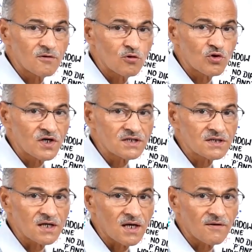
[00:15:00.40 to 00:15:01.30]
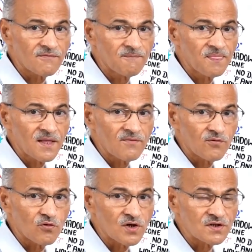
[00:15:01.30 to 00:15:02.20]
location of
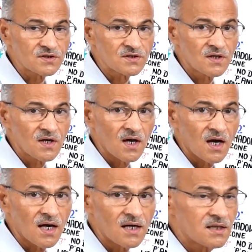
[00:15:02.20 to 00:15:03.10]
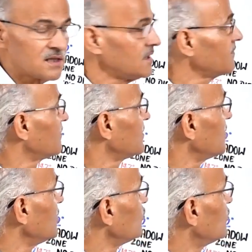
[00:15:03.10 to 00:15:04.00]
focus. And if
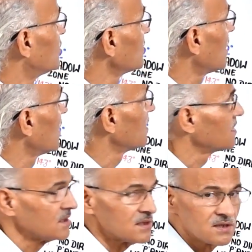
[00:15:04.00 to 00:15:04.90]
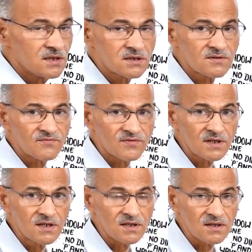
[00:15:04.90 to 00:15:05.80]
you draw this
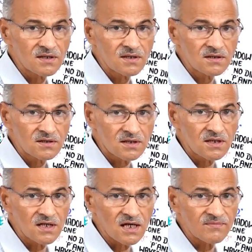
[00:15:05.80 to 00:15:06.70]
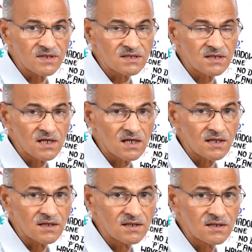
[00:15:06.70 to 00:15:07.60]
figure
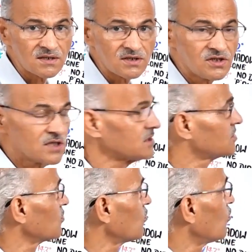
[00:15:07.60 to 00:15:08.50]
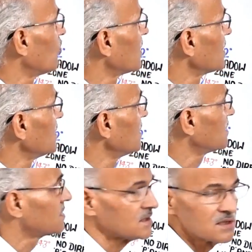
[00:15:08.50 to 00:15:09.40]
three-dimensionally, just over
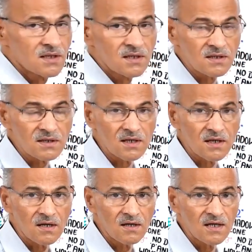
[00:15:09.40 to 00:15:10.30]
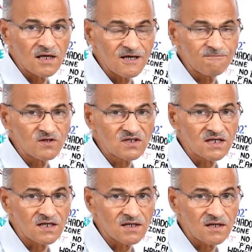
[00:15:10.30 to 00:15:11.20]
it the
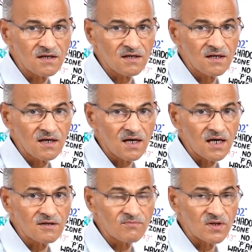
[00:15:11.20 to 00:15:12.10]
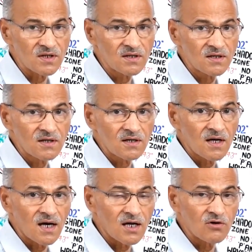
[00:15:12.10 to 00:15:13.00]
epicenter can be
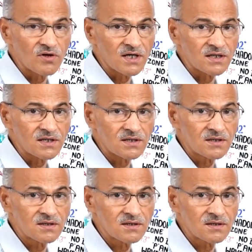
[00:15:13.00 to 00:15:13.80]
allocated,